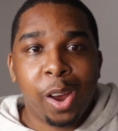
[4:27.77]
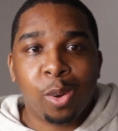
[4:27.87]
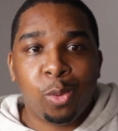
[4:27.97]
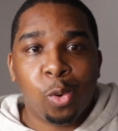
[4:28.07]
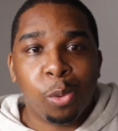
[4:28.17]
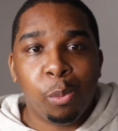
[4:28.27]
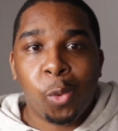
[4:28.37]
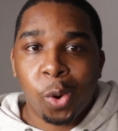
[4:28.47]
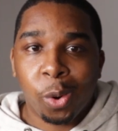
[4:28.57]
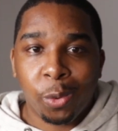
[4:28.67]
for
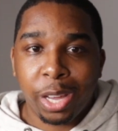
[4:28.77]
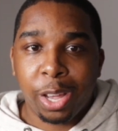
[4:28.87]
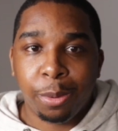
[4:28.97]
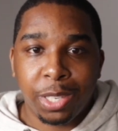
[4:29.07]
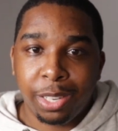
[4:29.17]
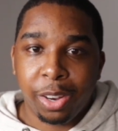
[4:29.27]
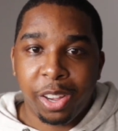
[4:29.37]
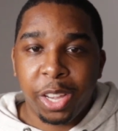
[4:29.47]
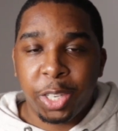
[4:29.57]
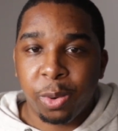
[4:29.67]
more when it comes to their
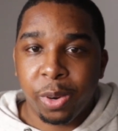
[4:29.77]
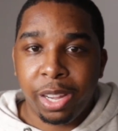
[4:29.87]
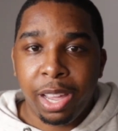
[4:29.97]
history